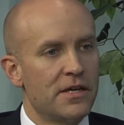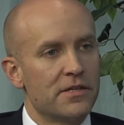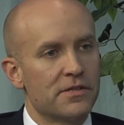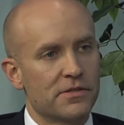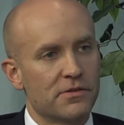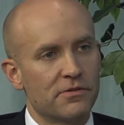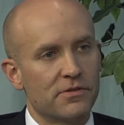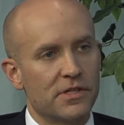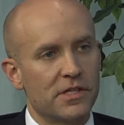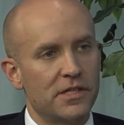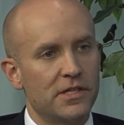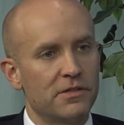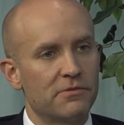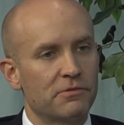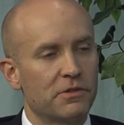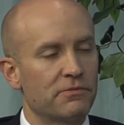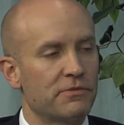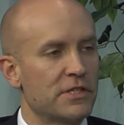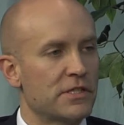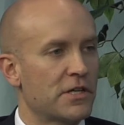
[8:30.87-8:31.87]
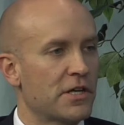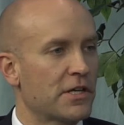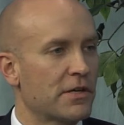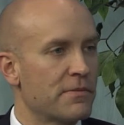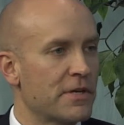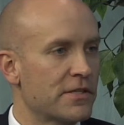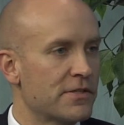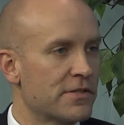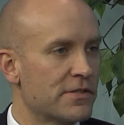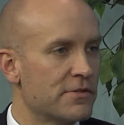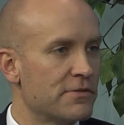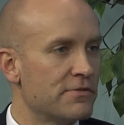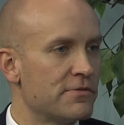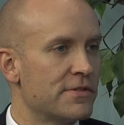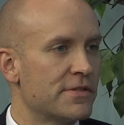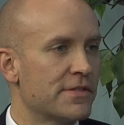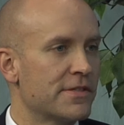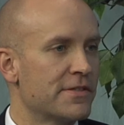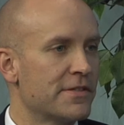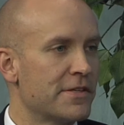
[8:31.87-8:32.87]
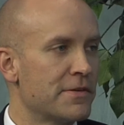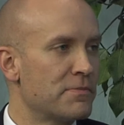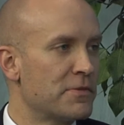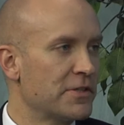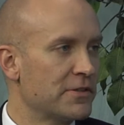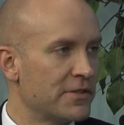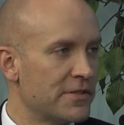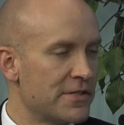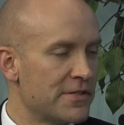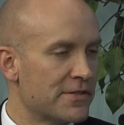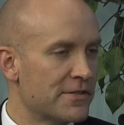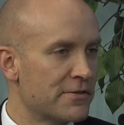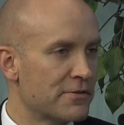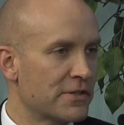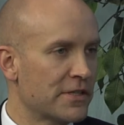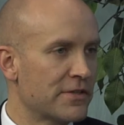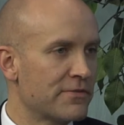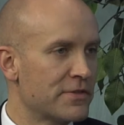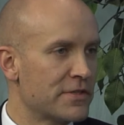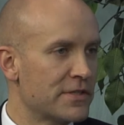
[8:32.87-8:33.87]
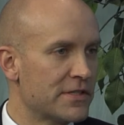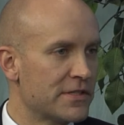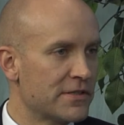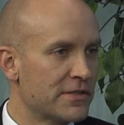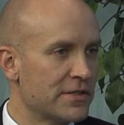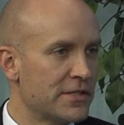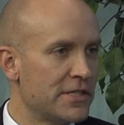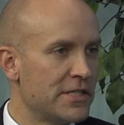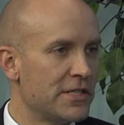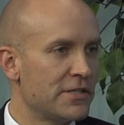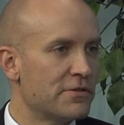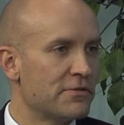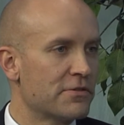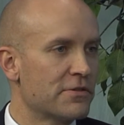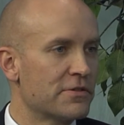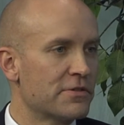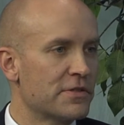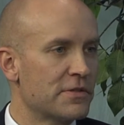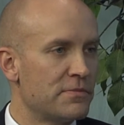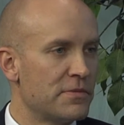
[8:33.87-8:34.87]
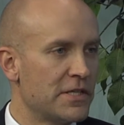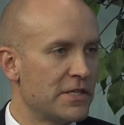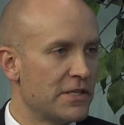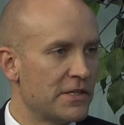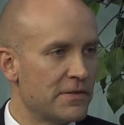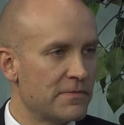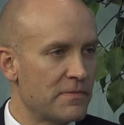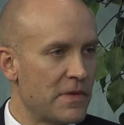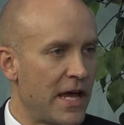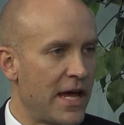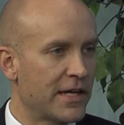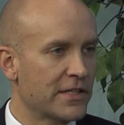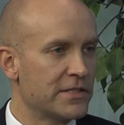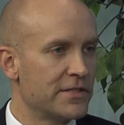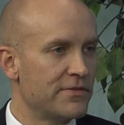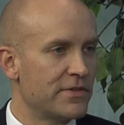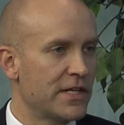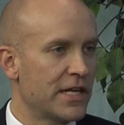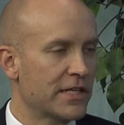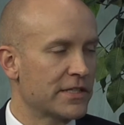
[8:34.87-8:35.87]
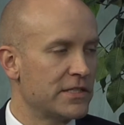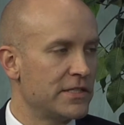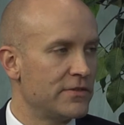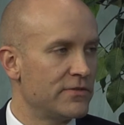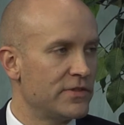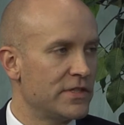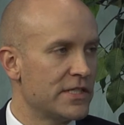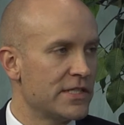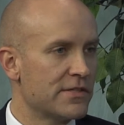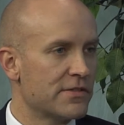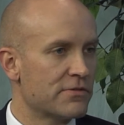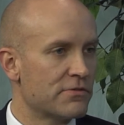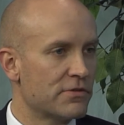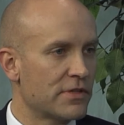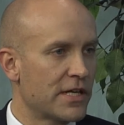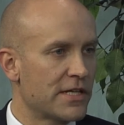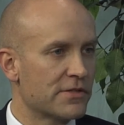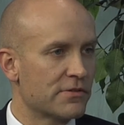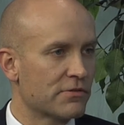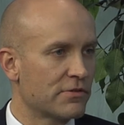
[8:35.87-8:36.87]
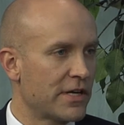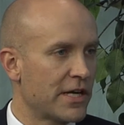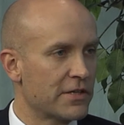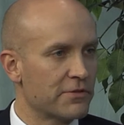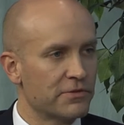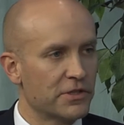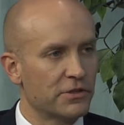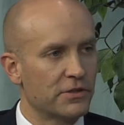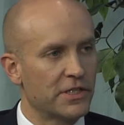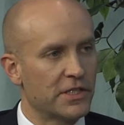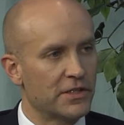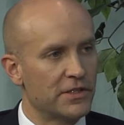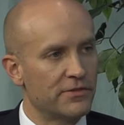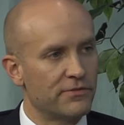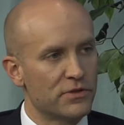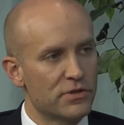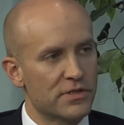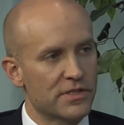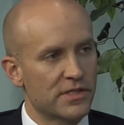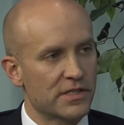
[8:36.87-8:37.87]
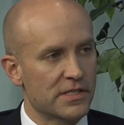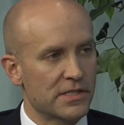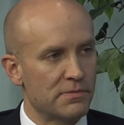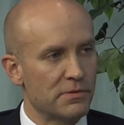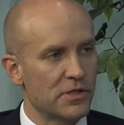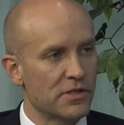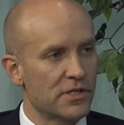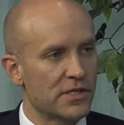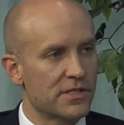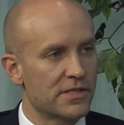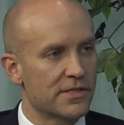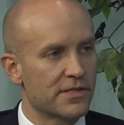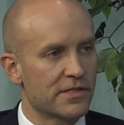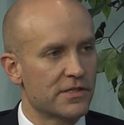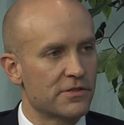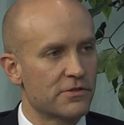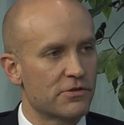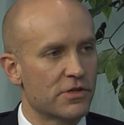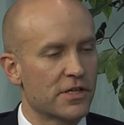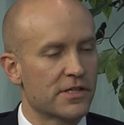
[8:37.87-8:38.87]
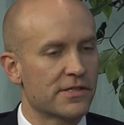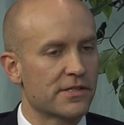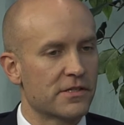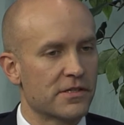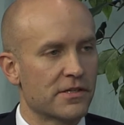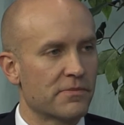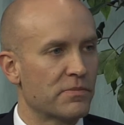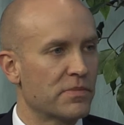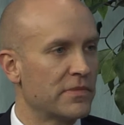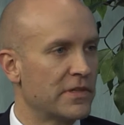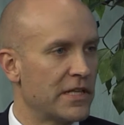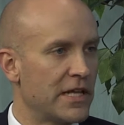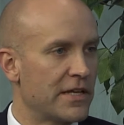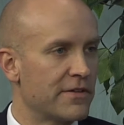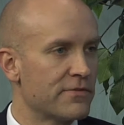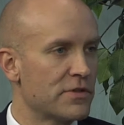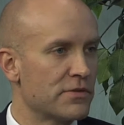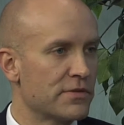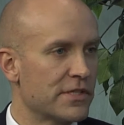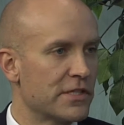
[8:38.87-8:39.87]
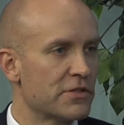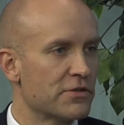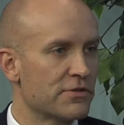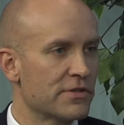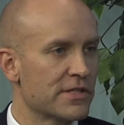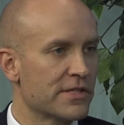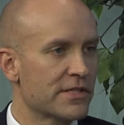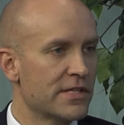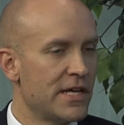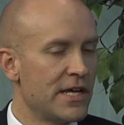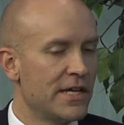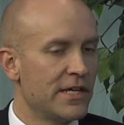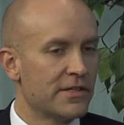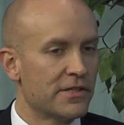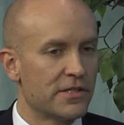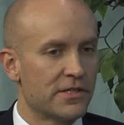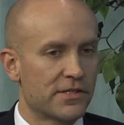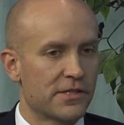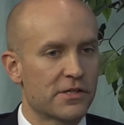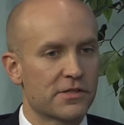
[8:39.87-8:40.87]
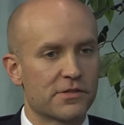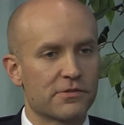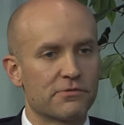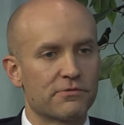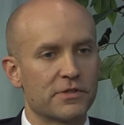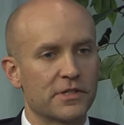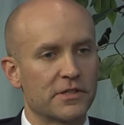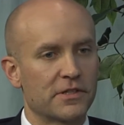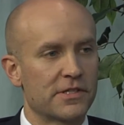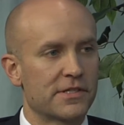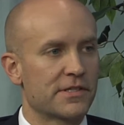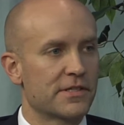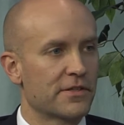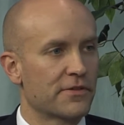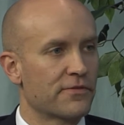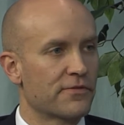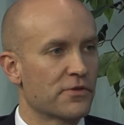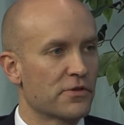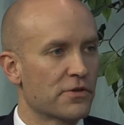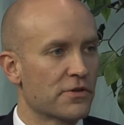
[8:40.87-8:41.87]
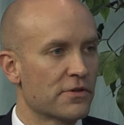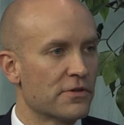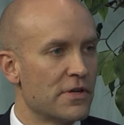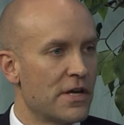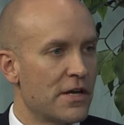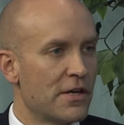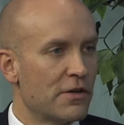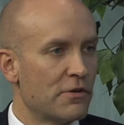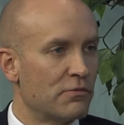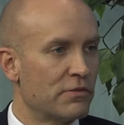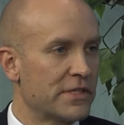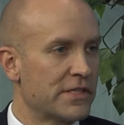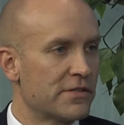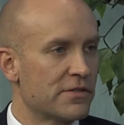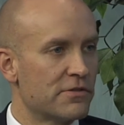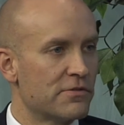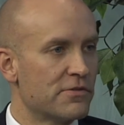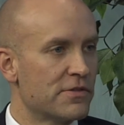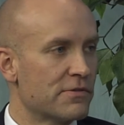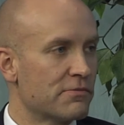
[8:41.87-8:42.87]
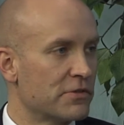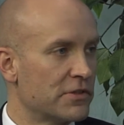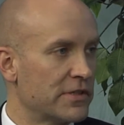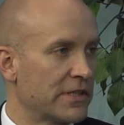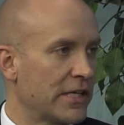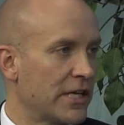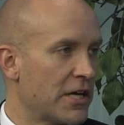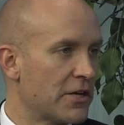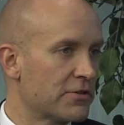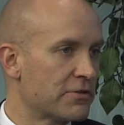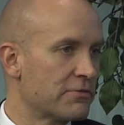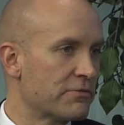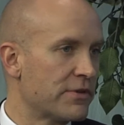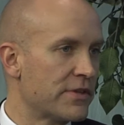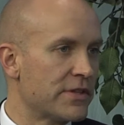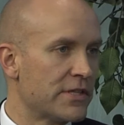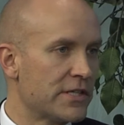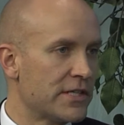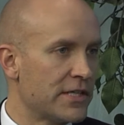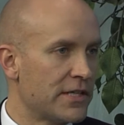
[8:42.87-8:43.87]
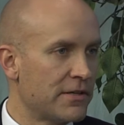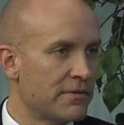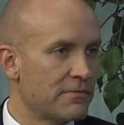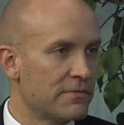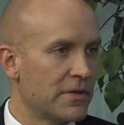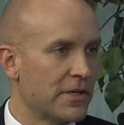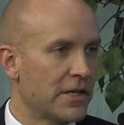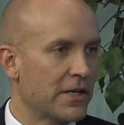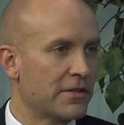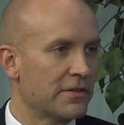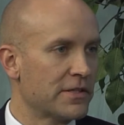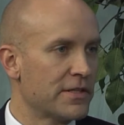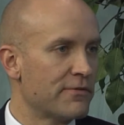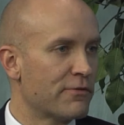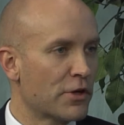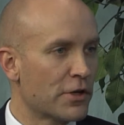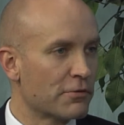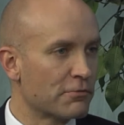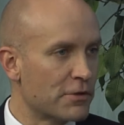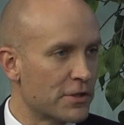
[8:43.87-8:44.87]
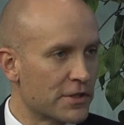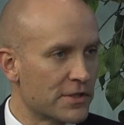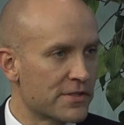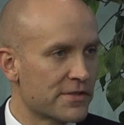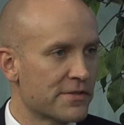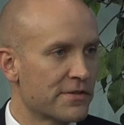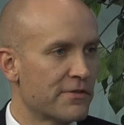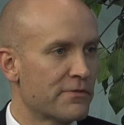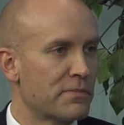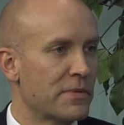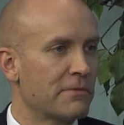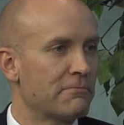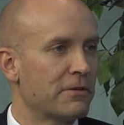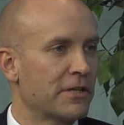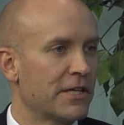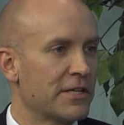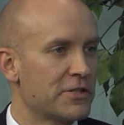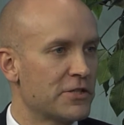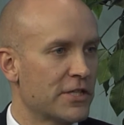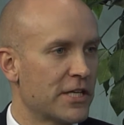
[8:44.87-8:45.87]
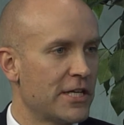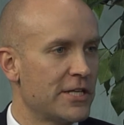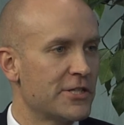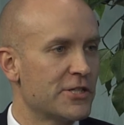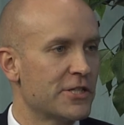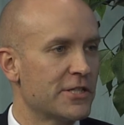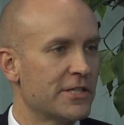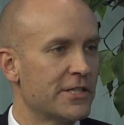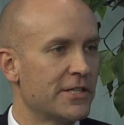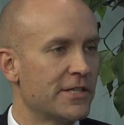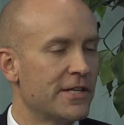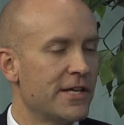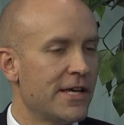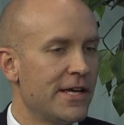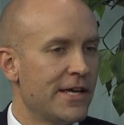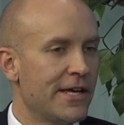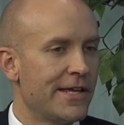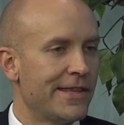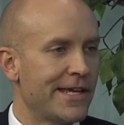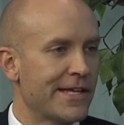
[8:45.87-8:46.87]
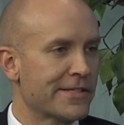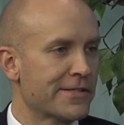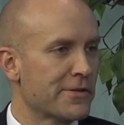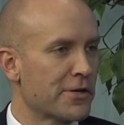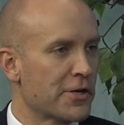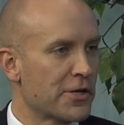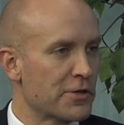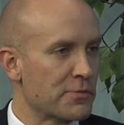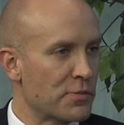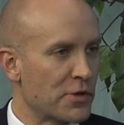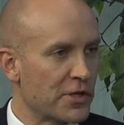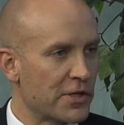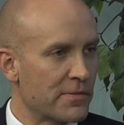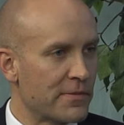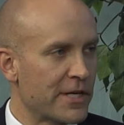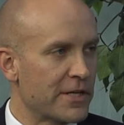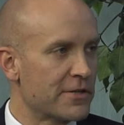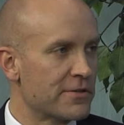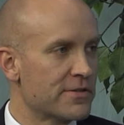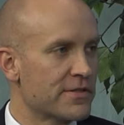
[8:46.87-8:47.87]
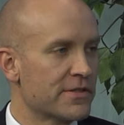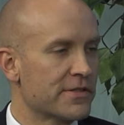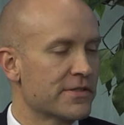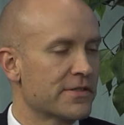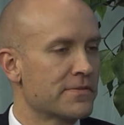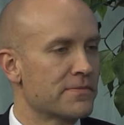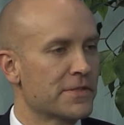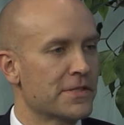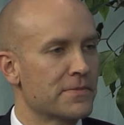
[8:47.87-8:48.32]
So then when we talk about students and the abilities they're given to lead or to be active in activities through high school, how do we create a diverse experience that draws on a lot of those interests, that is also realistic for what students will encounter when they leave our walls of public education. And that's the hard part about our system.